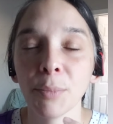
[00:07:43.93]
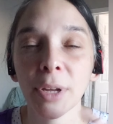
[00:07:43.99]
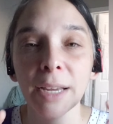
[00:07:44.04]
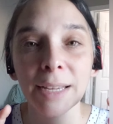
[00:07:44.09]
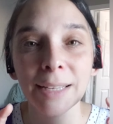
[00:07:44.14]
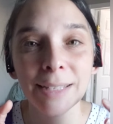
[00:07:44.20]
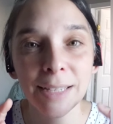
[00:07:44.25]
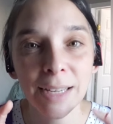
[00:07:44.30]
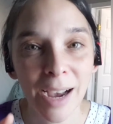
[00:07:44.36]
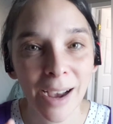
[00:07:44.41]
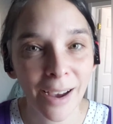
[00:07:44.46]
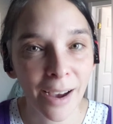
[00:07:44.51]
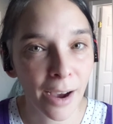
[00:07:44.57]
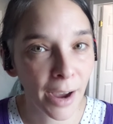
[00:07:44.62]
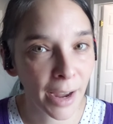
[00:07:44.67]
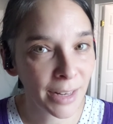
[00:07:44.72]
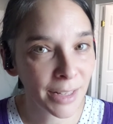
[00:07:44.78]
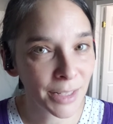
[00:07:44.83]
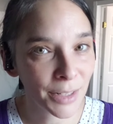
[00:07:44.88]
It's
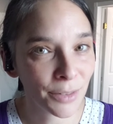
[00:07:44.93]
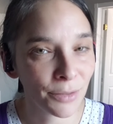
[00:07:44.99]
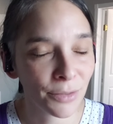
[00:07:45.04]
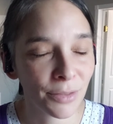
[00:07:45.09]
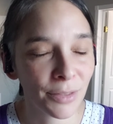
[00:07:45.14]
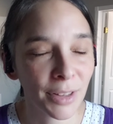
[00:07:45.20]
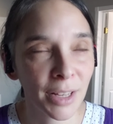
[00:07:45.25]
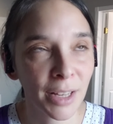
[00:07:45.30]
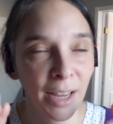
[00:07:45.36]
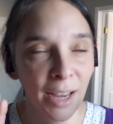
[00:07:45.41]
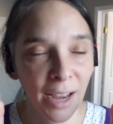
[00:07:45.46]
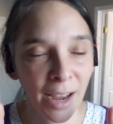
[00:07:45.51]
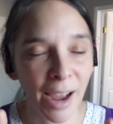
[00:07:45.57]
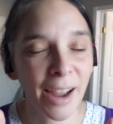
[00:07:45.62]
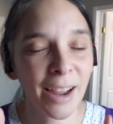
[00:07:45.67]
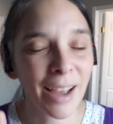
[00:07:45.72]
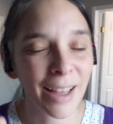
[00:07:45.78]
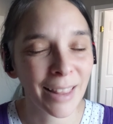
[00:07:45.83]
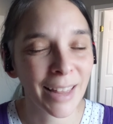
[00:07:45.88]
kind of,
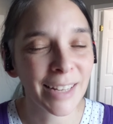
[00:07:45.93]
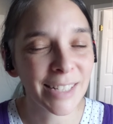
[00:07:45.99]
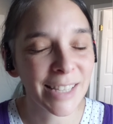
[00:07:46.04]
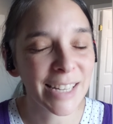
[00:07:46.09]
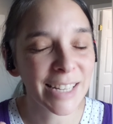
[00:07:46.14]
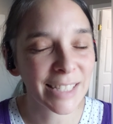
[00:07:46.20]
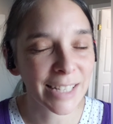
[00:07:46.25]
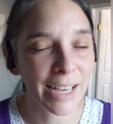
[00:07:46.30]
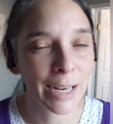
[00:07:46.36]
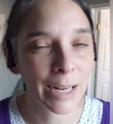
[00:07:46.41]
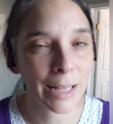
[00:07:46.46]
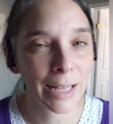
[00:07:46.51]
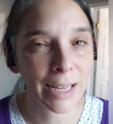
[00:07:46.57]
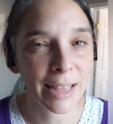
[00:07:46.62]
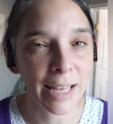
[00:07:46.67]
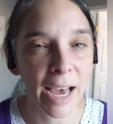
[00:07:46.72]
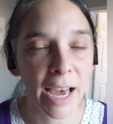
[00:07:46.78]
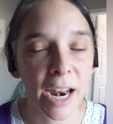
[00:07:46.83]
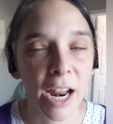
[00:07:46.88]
I like to think it's kind of
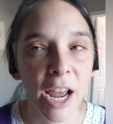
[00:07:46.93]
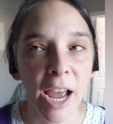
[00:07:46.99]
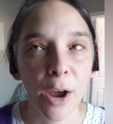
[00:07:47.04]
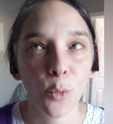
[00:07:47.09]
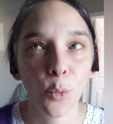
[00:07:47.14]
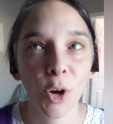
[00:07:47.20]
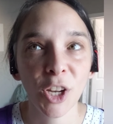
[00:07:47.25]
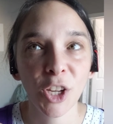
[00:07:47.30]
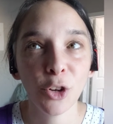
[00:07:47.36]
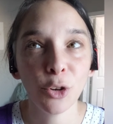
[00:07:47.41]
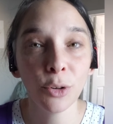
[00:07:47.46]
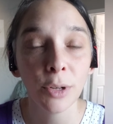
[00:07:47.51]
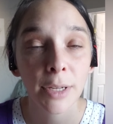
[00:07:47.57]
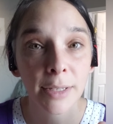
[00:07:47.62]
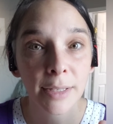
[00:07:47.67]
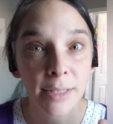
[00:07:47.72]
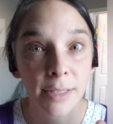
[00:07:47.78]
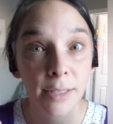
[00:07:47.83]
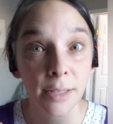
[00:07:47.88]
like that when you
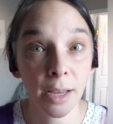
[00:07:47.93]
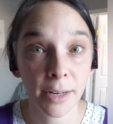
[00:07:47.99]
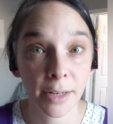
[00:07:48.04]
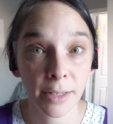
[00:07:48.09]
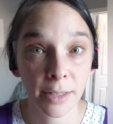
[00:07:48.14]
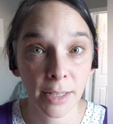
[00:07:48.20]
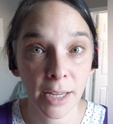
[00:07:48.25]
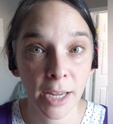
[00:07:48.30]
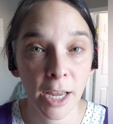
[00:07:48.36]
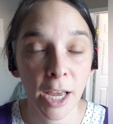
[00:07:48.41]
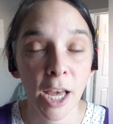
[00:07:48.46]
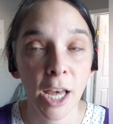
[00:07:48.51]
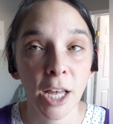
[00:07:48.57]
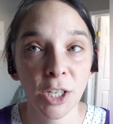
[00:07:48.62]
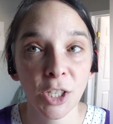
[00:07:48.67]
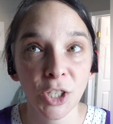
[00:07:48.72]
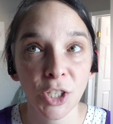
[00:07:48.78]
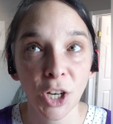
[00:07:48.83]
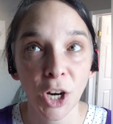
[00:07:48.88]
suddenly
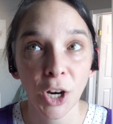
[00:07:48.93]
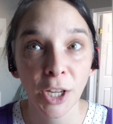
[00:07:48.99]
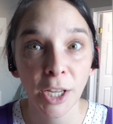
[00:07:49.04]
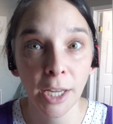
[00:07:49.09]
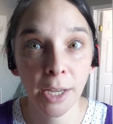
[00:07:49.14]
start